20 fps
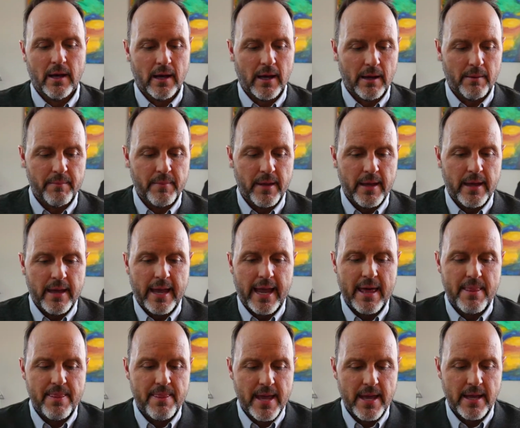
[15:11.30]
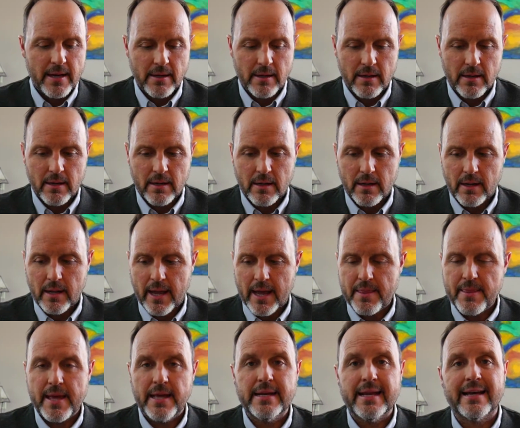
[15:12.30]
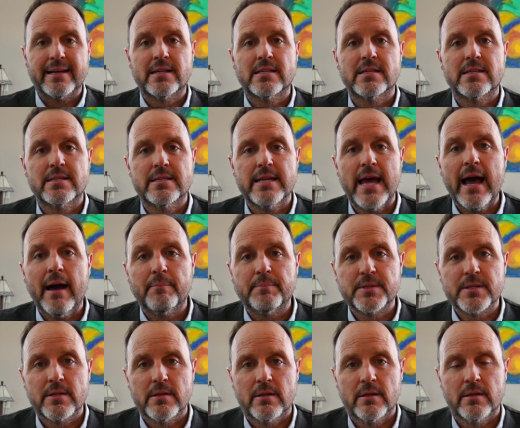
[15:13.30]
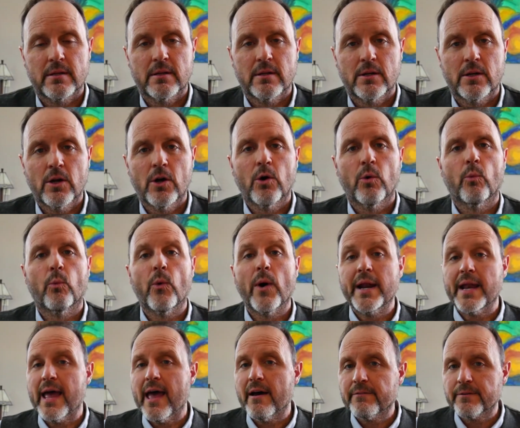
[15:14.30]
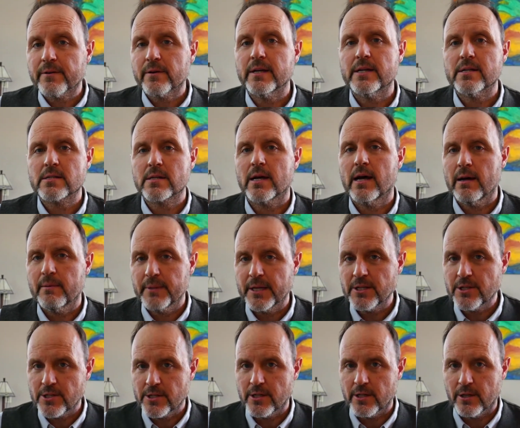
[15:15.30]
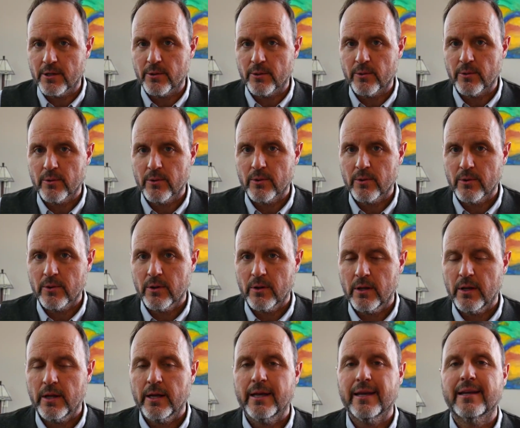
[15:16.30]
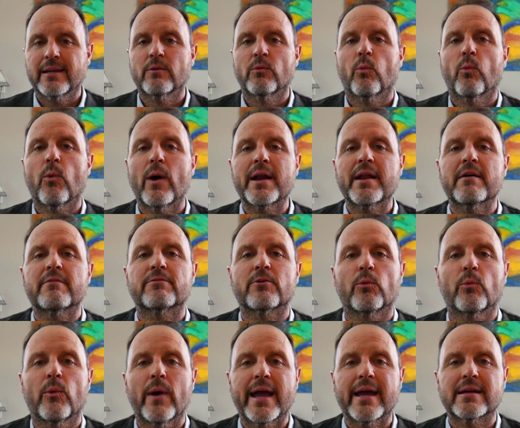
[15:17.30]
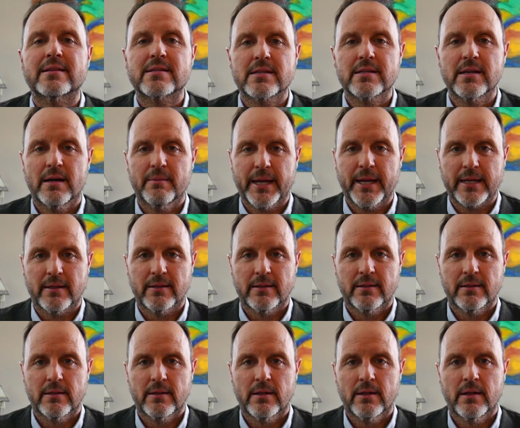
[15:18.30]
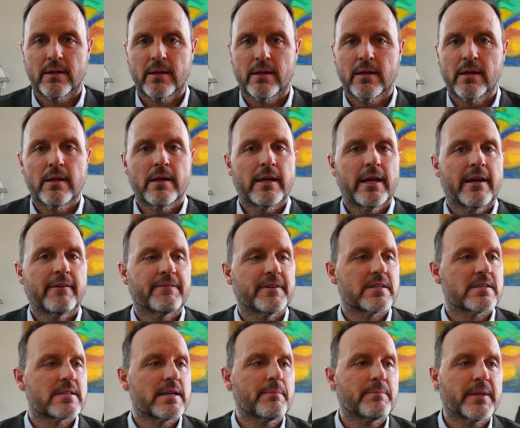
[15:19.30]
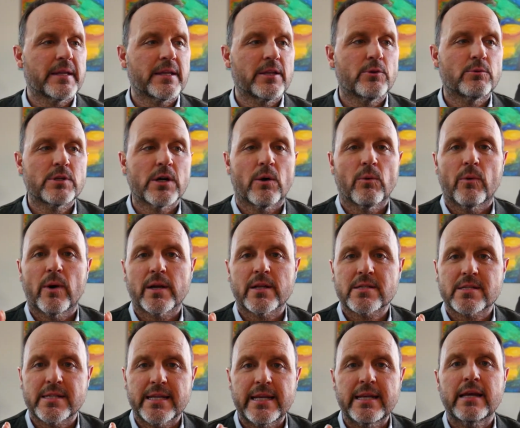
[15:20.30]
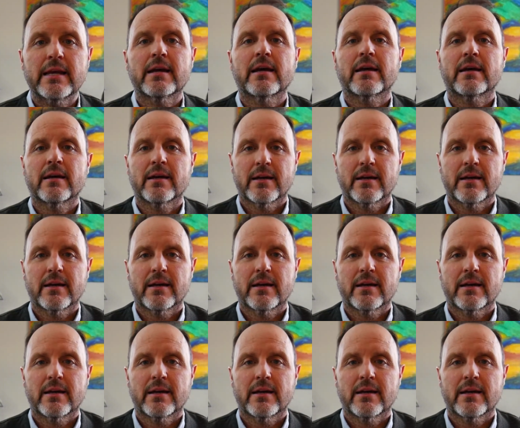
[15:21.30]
And then accept whatever is coming to you in whatever way it's coming. If it's something you don't want to see